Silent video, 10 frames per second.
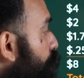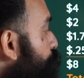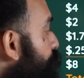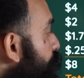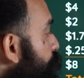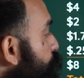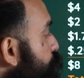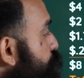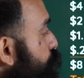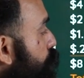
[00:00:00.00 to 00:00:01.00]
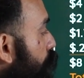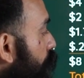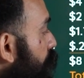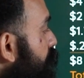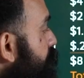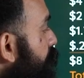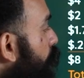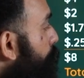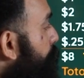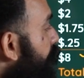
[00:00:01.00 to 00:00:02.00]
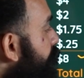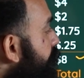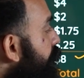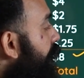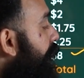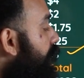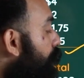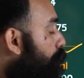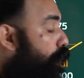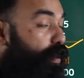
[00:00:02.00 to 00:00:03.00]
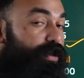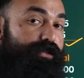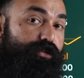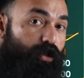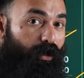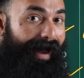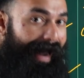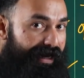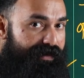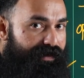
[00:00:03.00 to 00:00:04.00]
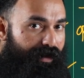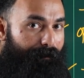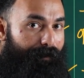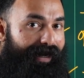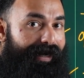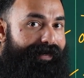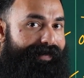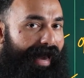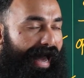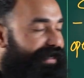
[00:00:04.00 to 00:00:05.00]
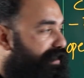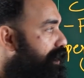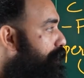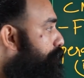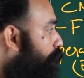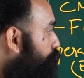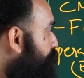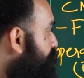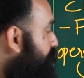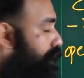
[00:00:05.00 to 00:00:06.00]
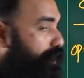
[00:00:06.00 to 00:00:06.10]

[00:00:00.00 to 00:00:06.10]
we used to call the operating income also as pre-tax profit.